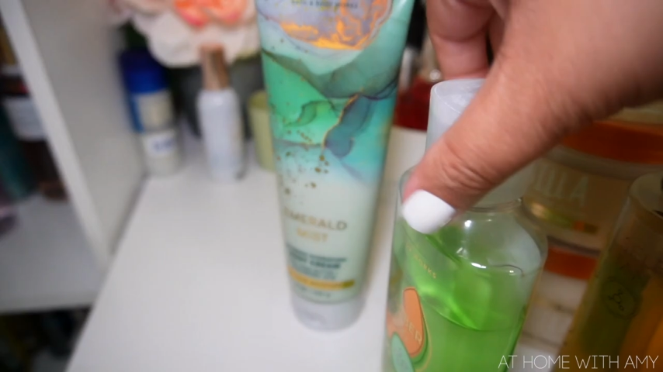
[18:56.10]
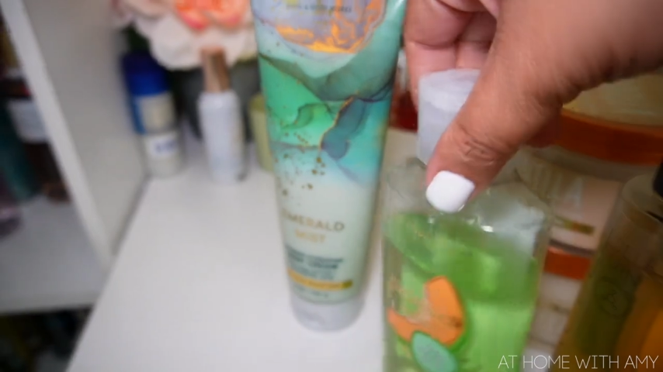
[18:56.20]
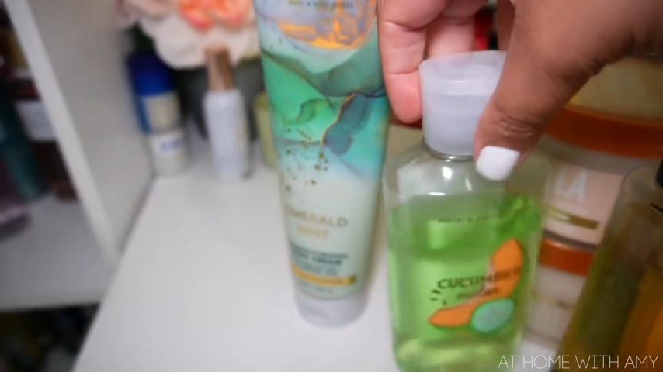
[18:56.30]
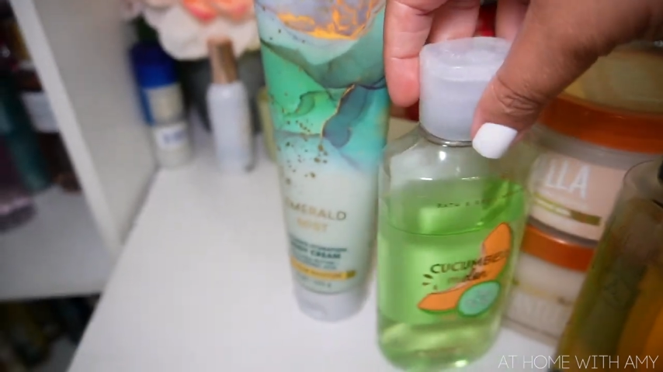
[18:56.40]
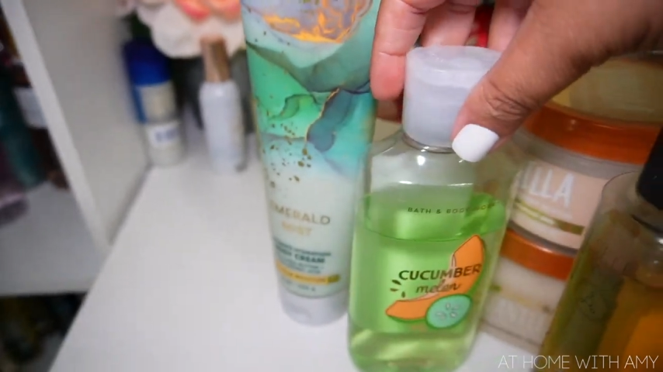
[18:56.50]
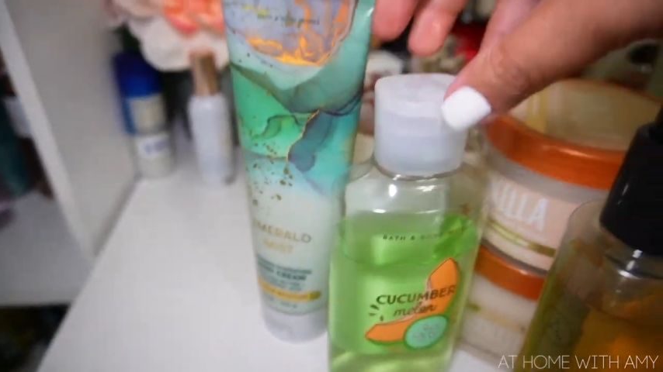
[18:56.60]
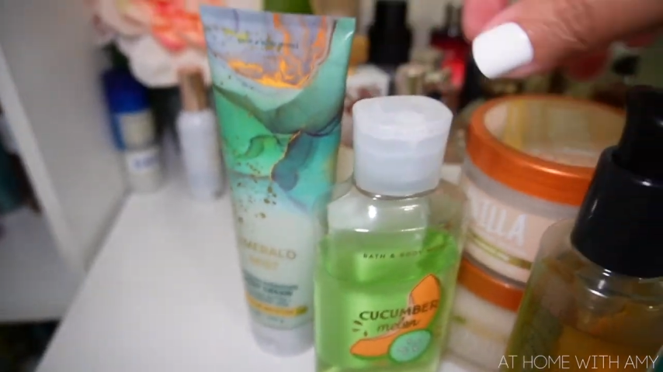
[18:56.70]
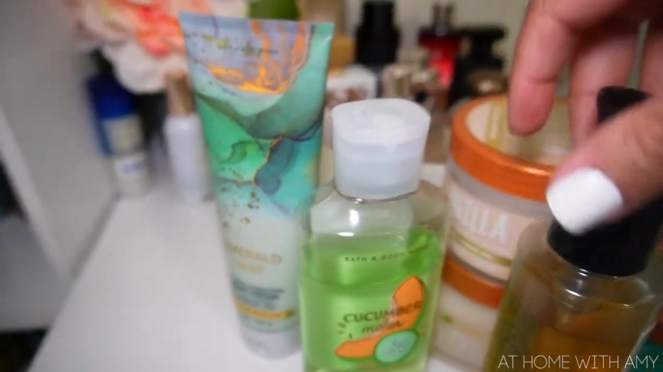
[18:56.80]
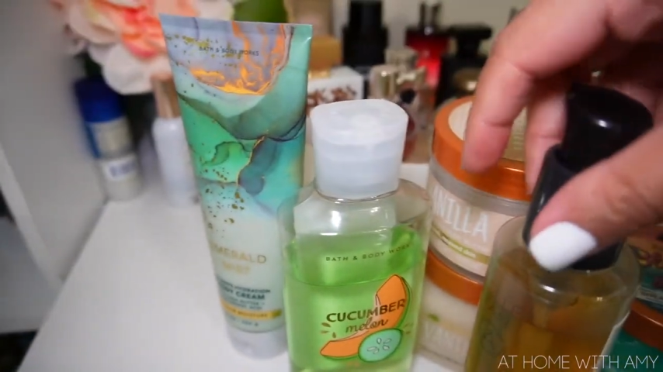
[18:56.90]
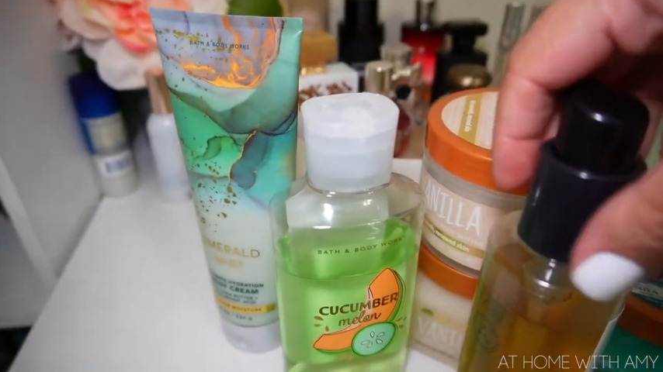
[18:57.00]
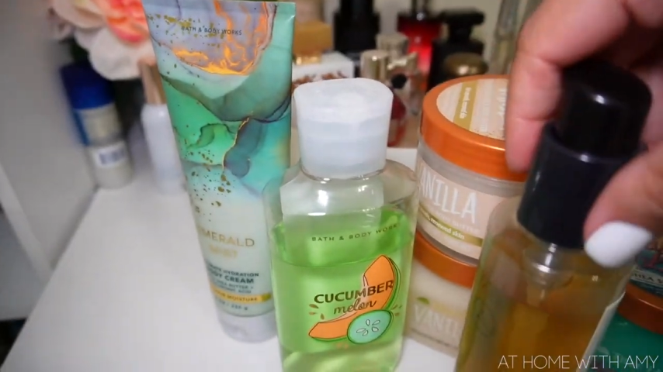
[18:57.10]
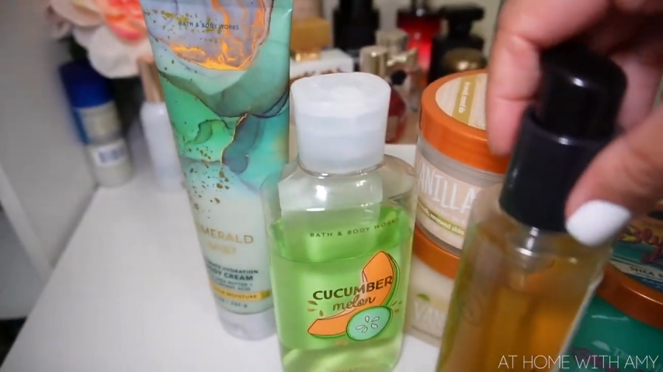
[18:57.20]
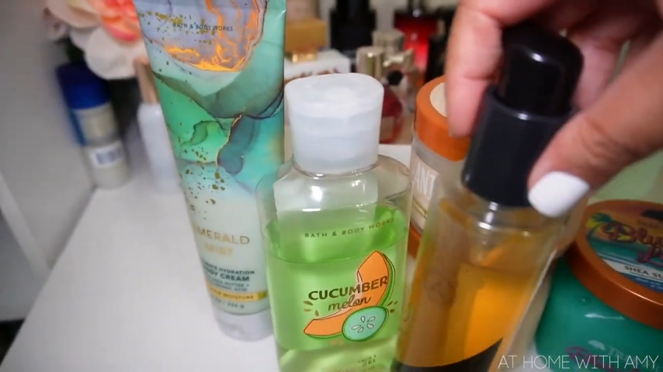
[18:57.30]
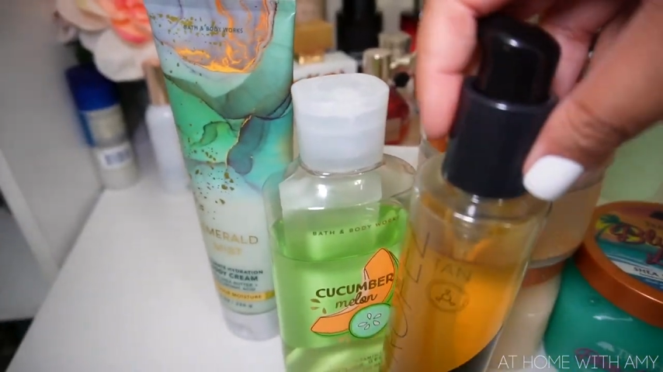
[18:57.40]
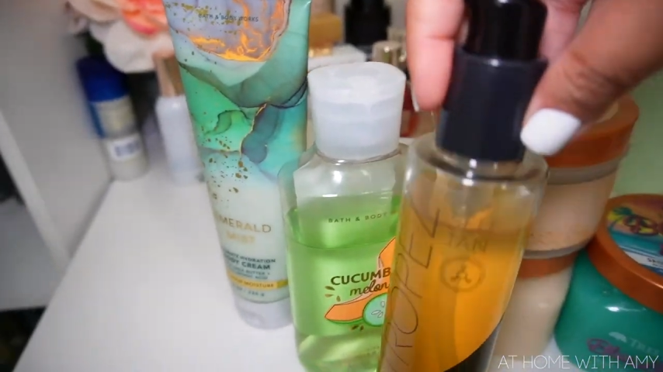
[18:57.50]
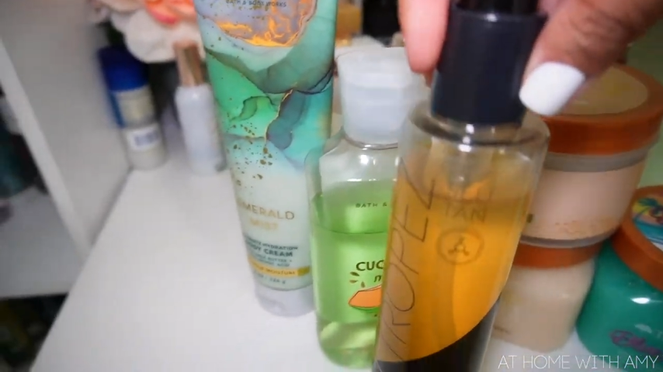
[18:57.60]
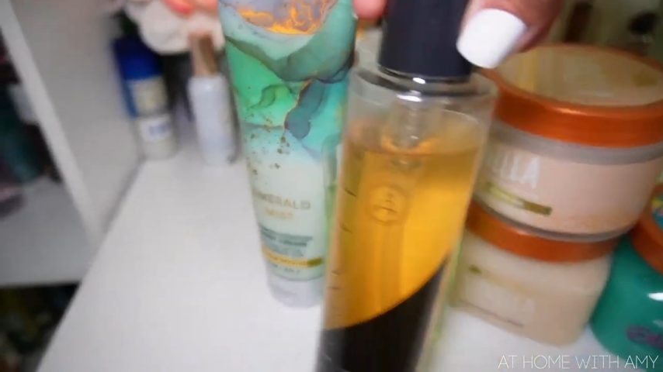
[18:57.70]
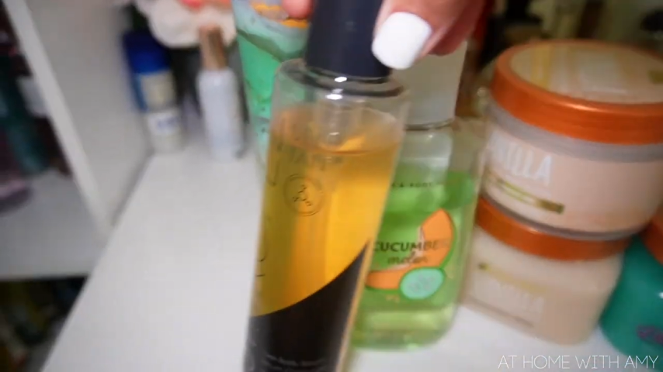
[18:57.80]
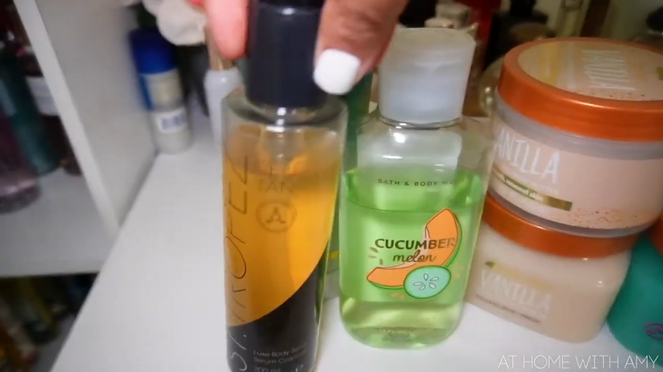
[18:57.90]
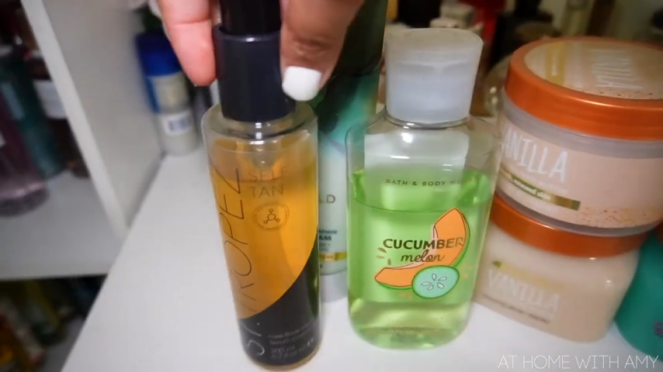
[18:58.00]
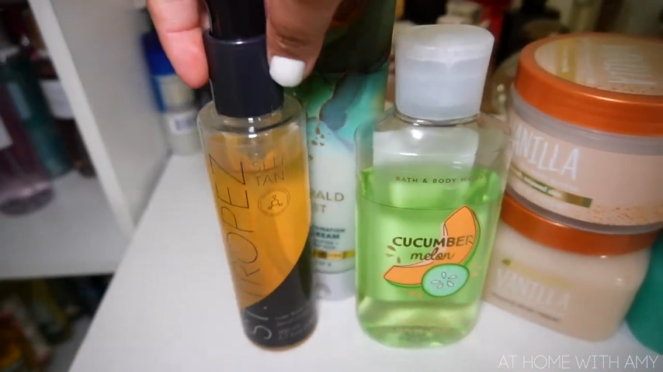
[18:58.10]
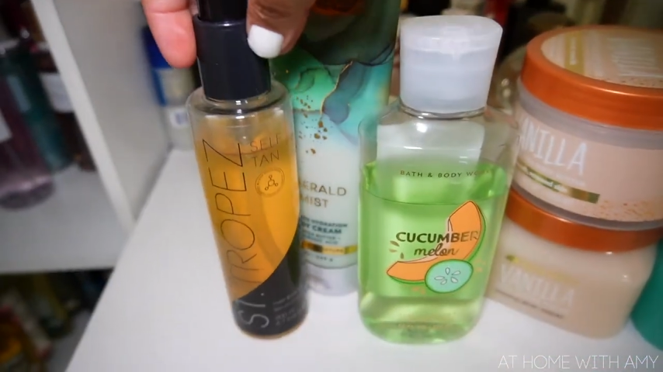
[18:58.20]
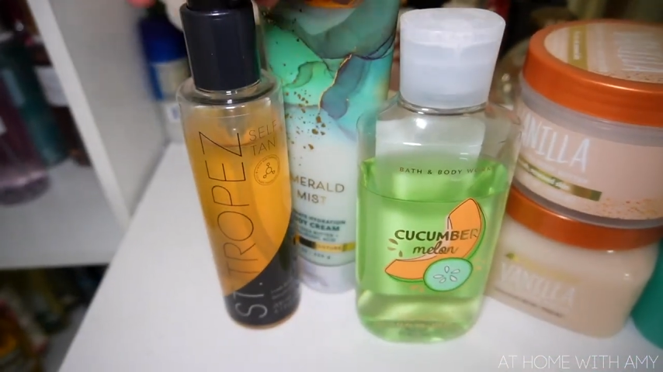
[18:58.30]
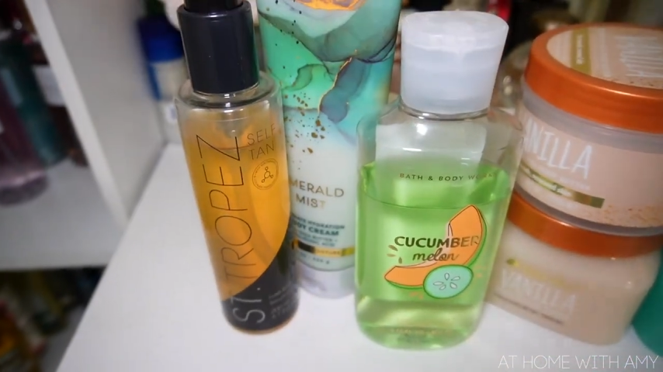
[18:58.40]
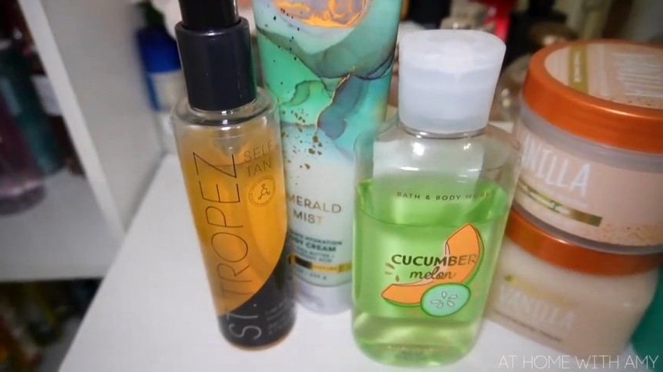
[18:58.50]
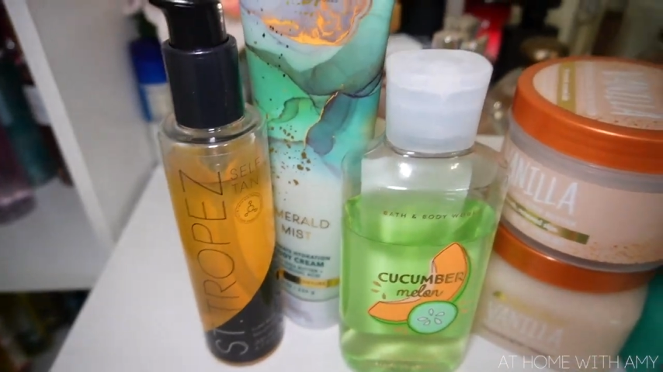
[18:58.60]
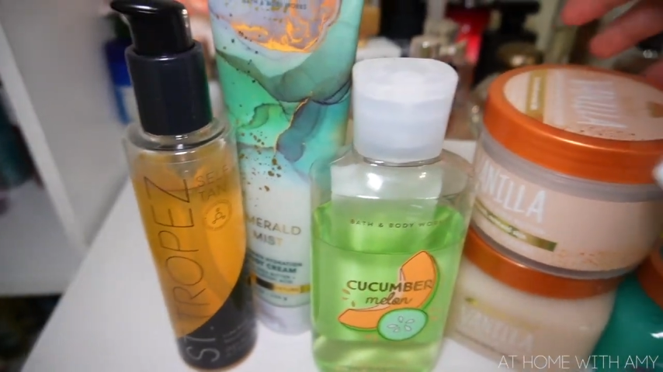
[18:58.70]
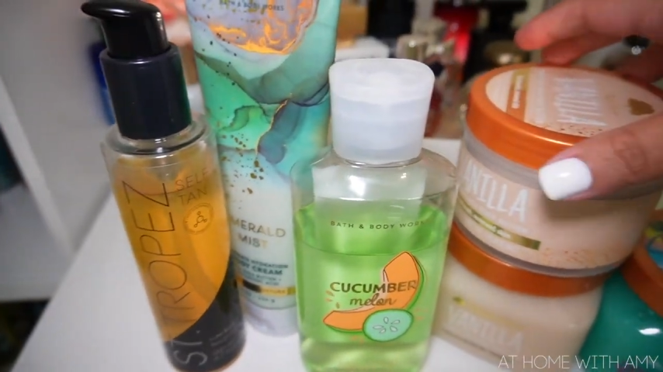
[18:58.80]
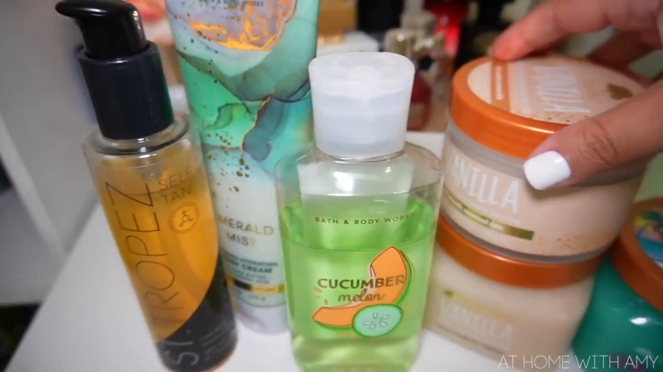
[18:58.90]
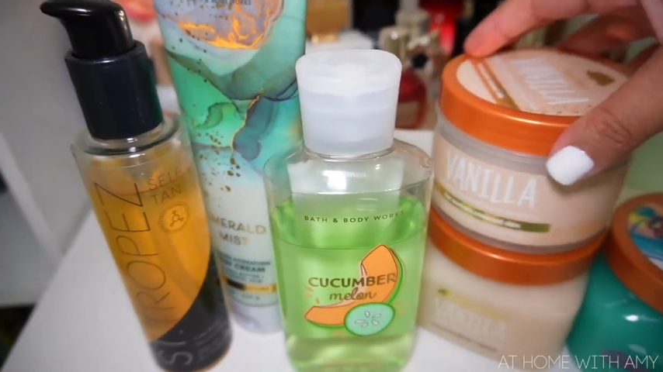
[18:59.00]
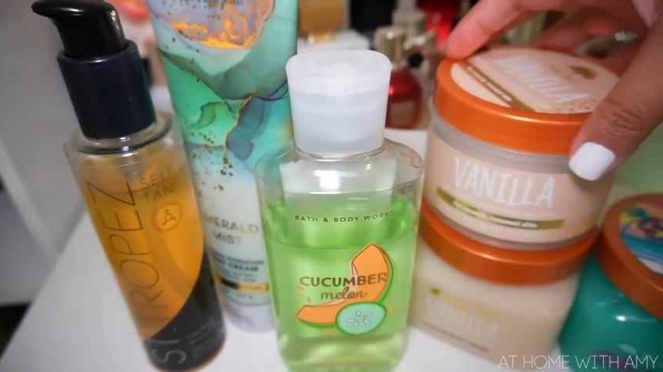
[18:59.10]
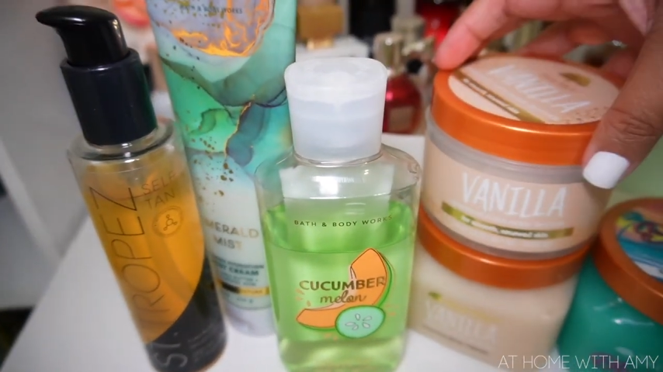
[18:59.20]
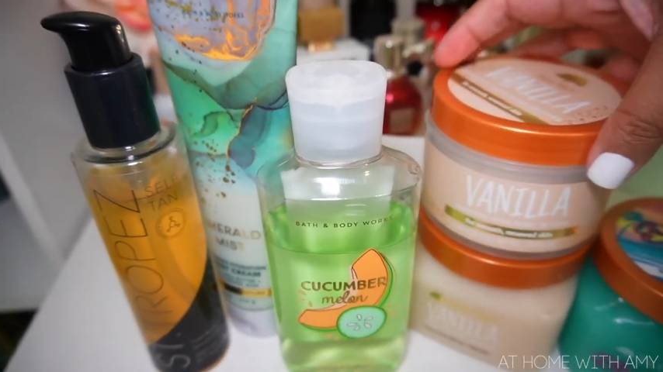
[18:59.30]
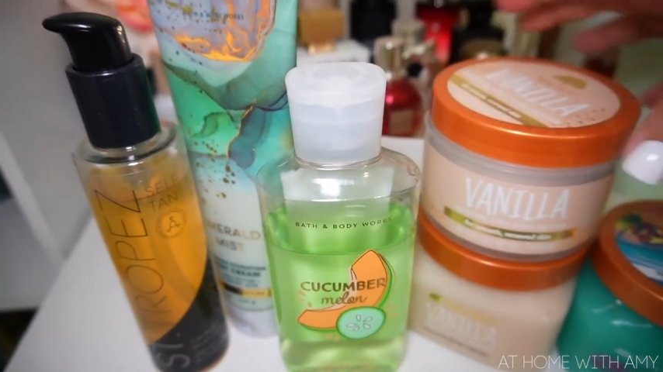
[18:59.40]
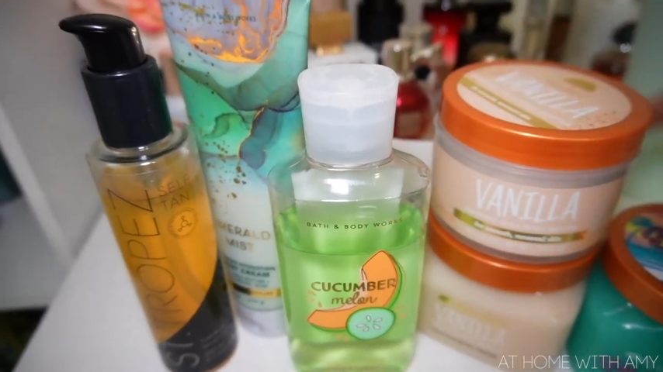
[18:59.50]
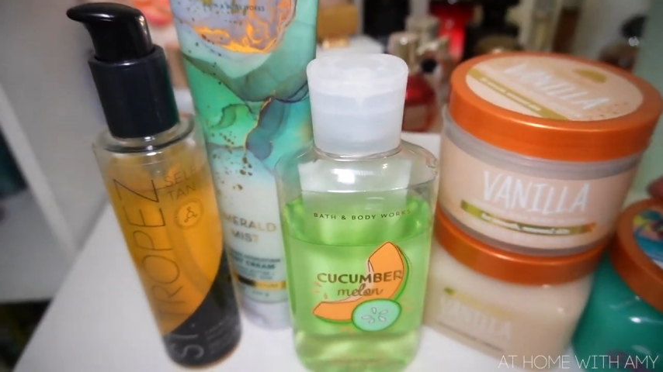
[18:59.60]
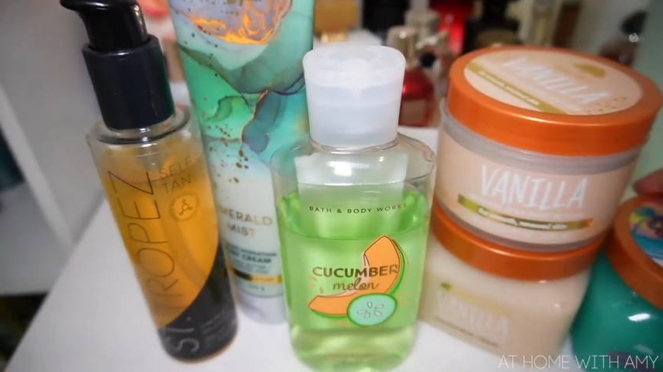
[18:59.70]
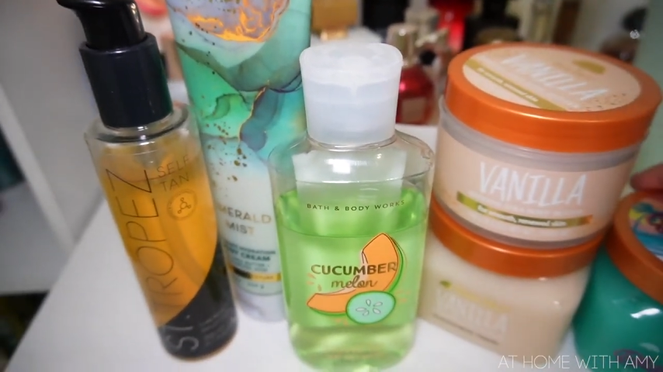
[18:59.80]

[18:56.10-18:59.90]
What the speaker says: (no speaker visible)